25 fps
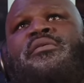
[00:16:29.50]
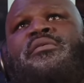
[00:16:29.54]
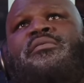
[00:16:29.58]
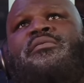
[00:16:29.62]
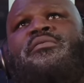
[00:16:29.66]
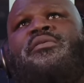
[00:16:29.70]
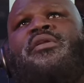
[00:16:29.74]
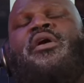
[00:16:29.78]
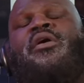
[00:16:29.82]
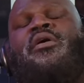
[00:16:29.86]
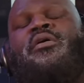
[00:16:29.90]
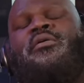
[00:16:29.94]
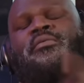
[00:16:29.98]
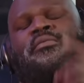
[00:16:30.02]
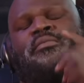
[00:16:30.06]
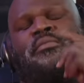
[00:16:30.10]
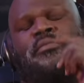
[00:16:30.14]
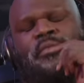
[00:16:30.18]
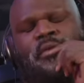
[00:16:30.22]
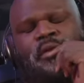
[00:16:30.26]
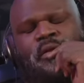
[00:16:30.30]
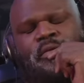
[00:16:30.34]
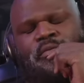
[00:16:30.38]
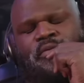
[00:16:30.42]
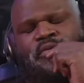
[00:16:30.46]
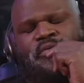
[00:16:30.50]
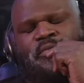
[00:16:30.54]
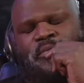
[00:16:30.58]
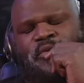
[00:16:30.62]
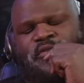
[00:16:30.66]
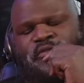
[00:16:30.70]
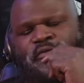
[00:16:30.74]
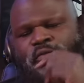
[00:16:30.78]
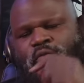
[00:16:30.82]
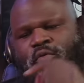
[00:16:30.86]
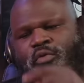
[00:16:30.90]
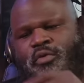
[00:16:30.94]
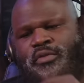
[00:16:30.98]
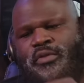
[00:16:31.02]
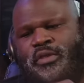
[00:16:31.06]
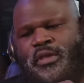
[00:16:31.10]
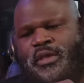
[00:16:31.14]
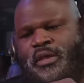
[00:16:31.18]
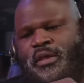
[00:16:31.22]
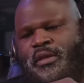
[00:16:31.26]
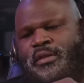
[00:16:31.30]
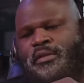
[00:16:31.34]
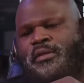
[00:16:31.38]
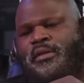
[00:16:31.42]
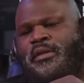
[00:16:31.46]
before
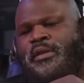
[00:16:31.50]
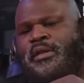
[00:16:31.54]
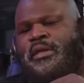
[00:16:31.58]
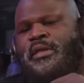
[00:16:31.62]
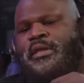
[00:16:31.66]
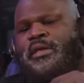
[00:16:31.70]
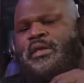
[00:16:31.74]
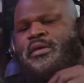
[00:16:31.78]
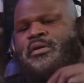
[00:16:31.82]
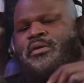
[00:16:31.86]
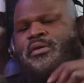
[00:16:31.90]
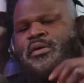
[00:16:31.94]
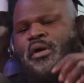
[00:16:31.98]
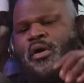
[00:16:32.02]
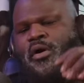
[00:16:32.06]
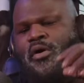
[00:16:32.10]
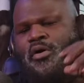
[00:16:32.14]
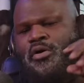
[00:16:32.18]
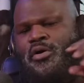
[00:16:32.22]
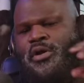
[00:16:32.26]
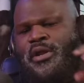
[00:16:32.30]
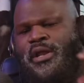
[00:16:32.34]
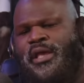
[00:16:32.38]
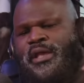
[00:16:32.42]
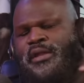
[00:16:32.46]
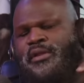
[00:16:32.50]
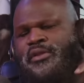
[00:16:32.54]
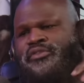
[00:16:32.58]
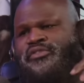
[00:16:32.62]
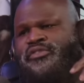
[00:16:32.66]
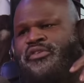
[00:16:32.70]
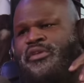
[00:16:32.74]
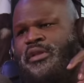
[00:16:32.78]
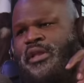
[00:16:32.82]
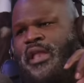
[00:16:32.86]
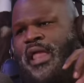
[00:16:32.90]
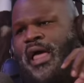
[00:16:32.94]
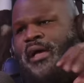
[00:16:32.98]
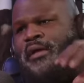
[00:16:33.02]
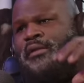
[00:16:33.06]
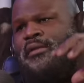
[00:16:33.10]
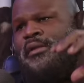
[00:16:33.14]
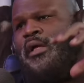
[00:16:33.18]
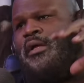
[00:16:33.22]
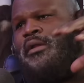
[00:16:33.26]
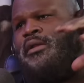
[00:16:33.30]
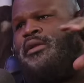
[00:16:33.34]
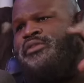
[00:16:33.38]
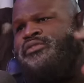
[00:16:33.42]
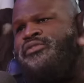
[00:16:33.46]
then. Arn Anderson locked
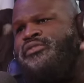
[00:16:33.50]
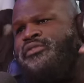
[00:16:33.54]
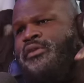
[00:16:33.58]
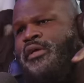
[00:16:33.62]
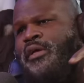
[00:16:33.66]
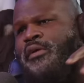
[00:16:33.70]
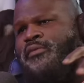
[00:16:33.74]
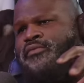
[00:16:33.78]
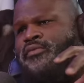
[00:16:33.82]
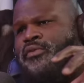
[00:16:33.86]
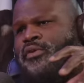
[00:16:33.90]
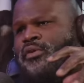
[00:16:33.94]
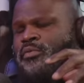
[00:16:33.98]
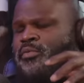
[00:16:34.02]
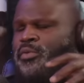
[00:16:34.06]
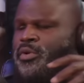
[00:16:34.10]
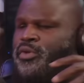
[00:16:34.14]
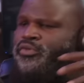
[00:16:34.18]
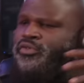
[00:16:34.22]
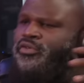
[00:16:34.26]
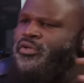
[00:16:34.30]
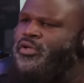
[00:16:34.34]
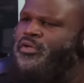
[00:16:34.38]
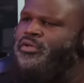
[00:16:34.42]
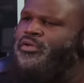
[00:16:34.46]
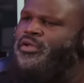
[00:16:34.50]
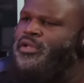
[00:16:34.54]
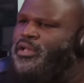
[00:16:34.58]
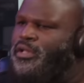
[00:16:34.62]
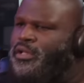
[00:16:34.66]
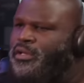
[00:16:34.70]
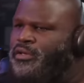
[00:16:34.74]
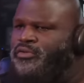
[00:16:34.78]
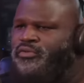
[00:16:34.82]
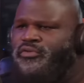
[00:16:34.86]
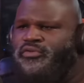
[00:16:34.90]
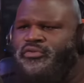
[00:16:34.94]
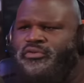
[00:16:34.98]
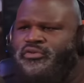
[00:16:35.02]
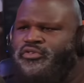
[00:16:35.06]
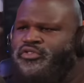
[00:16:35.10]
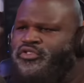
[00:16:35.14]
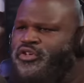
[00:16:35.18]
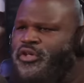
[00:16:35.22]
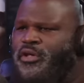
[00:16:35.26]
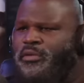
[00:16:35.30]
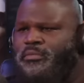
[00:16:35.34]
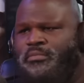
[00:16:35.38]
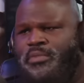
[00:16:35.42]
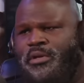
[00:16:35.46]
all his stuff. You know, we used to go to these
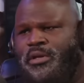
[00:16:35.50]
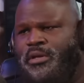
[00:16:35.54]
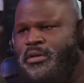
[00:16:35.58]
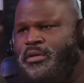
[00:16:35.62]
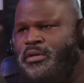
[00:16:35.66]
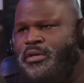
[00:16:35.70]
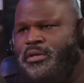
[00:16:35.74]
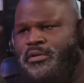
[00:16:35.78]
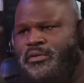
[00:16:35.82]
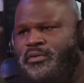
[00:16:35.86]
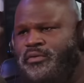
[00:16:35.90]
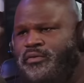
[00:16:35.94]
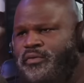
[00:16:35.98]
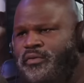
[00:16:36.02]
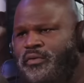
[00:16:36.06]
shit buildings,